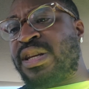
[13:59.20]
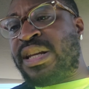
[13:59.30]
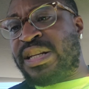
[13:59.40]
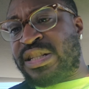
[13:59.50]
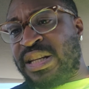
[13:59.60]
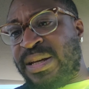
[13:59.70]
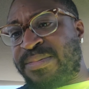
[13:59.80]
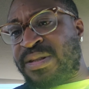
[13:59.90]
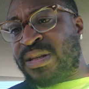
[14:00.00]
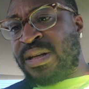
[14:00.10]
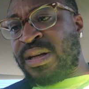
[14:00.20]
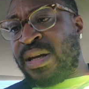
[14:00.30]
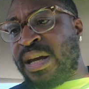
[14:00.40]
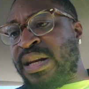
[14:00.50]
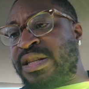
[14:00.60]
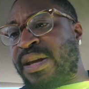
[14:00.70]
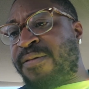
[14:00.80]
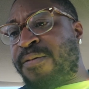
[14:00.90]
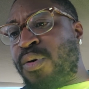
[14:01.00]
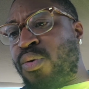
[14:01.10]
in his lips and is a
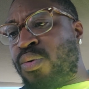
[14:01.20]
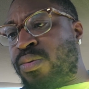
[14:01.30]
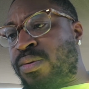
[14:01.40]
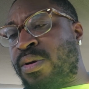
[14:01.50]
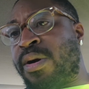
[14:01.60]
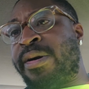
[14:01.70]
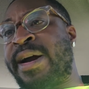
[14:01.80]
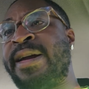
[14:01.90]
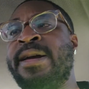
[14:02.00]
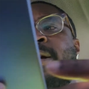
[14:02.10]
fool. All right.